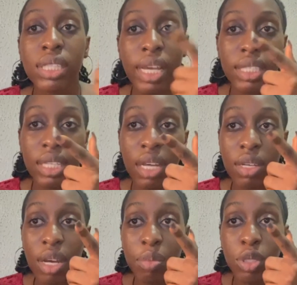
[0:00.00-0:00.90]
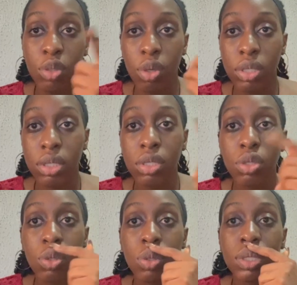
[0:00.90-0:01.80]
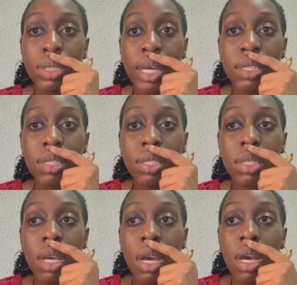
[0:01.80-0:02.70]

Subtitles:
tests that can be done, so there's